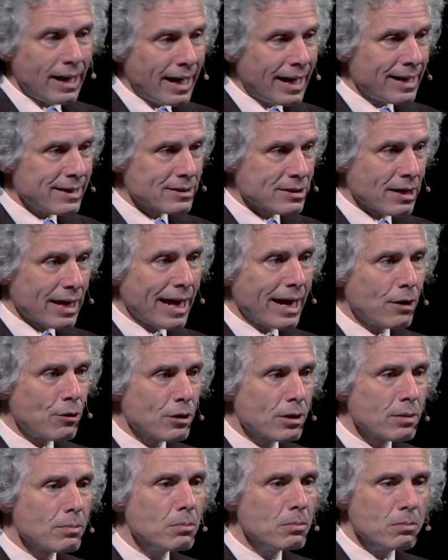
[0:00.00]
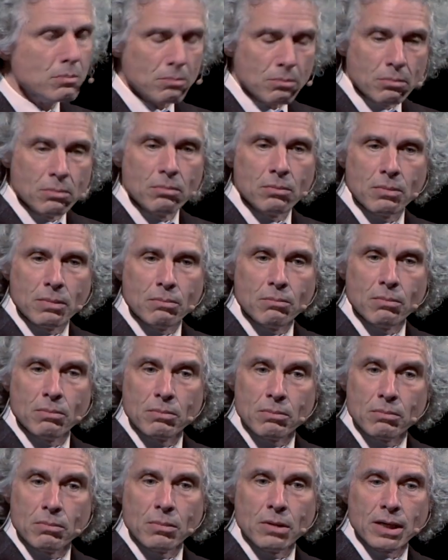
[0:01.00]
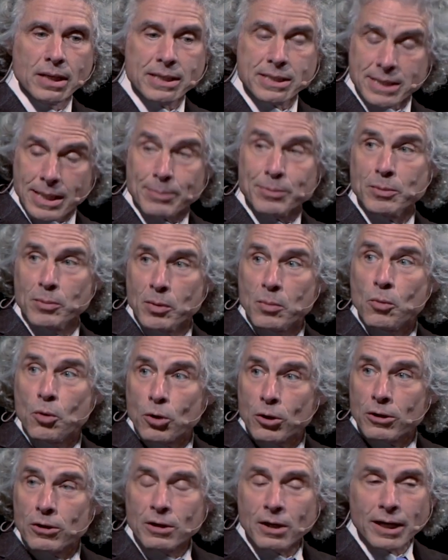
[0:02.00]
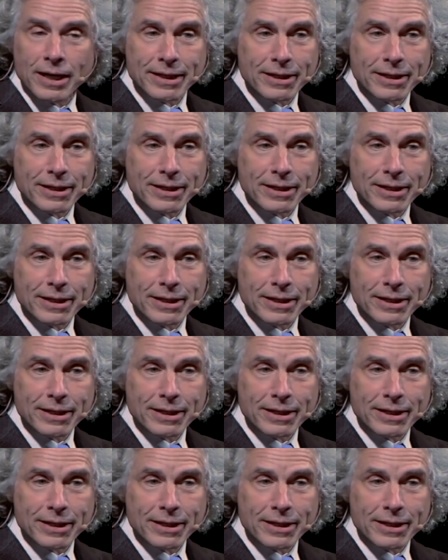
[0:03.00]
as our acceptable moral